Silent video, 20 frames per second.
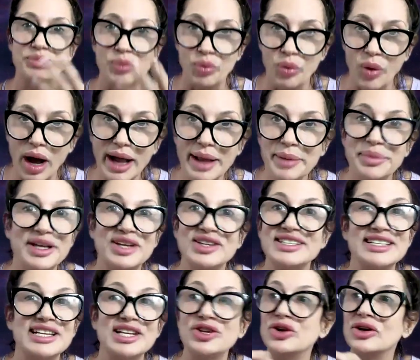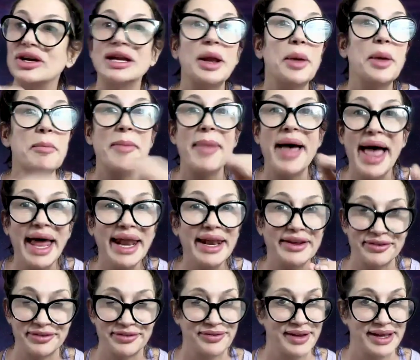Why? Because then you're going to
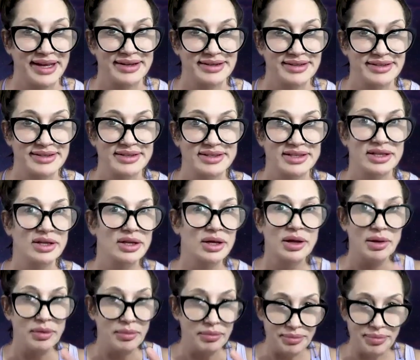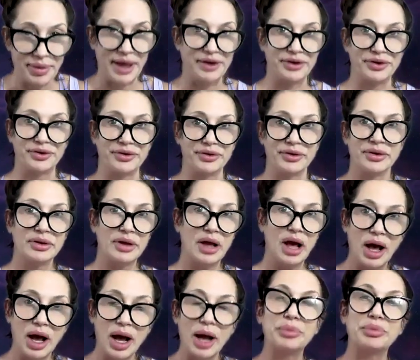manifest better
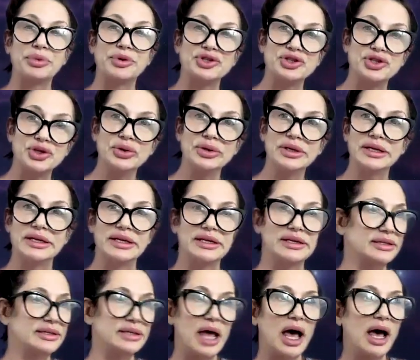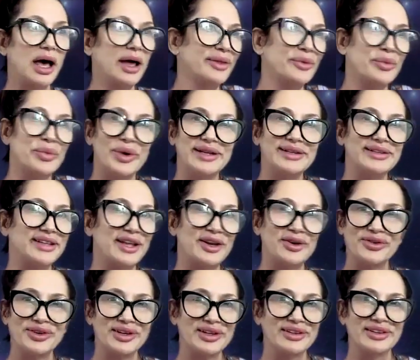opportunities, not ones that
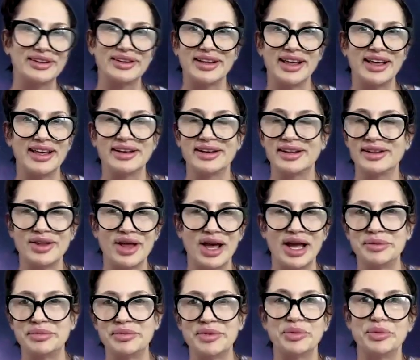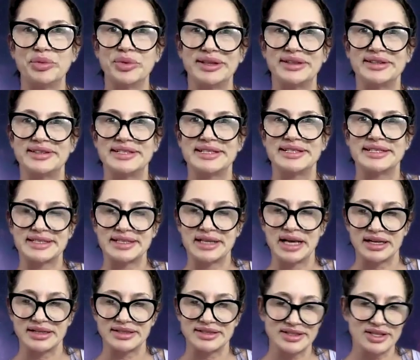are in alignment with
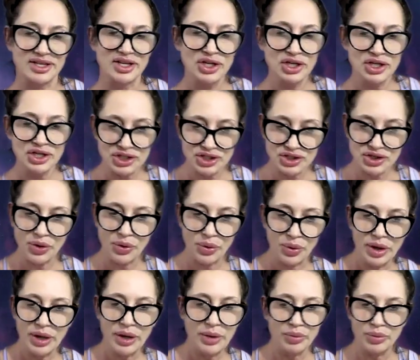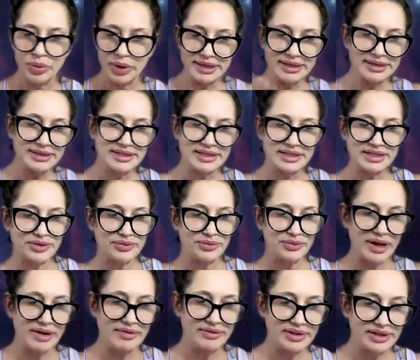disgust. So, what is this
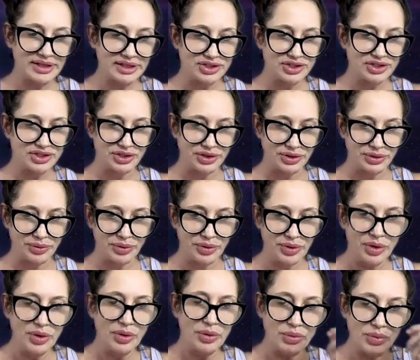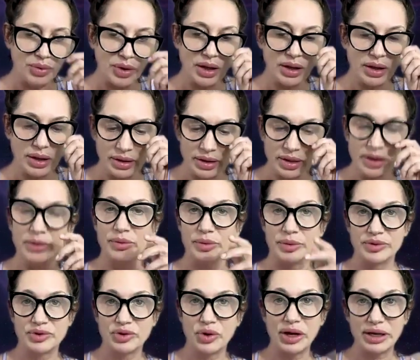relevant to? Well,
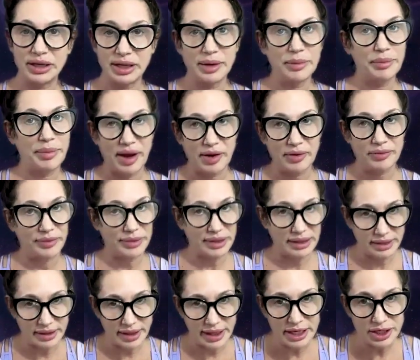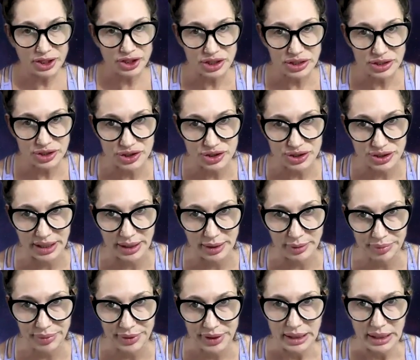when we're talking about
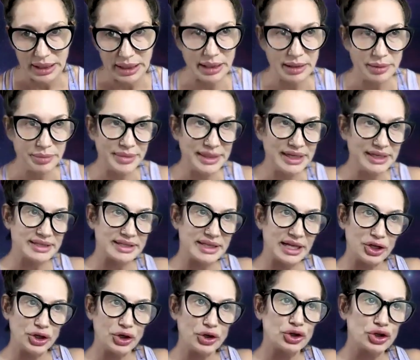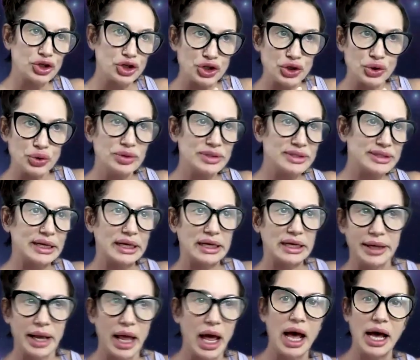relationship, it means that you're
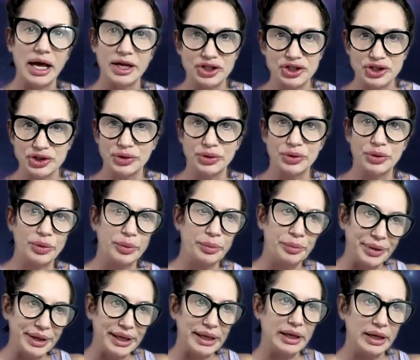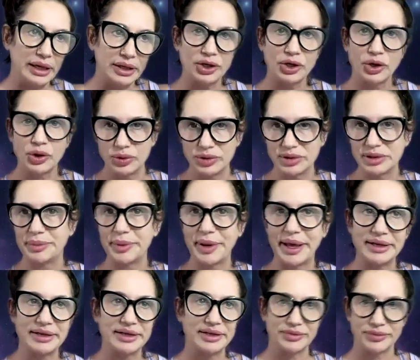choosing not to be in a
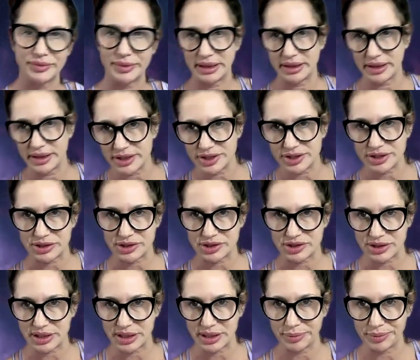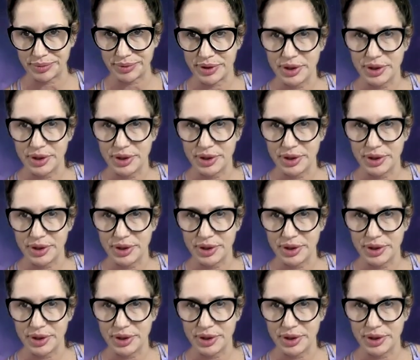codependent relationship.